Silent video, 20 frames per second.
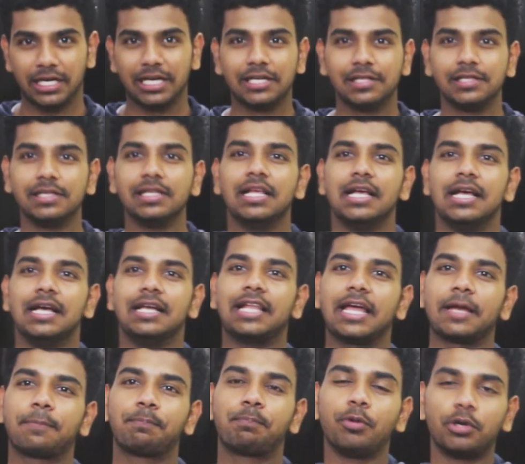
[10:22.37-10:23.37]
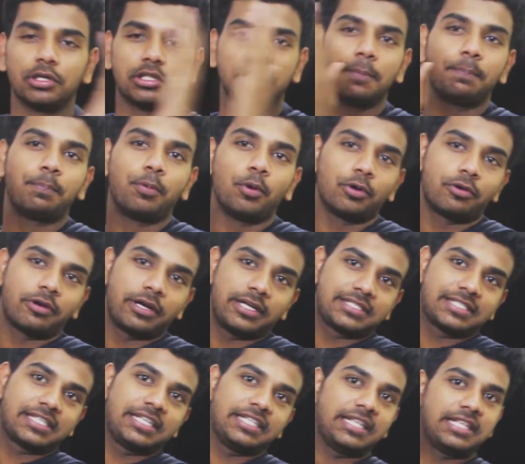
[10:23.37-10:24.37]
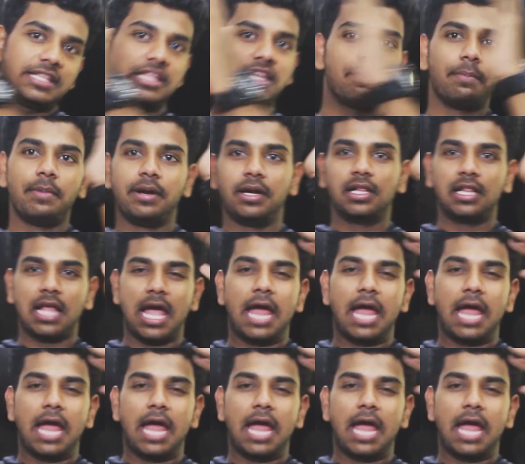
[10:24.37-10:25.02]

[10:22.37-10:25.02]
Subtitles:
It'll like put the portrait skin in the middle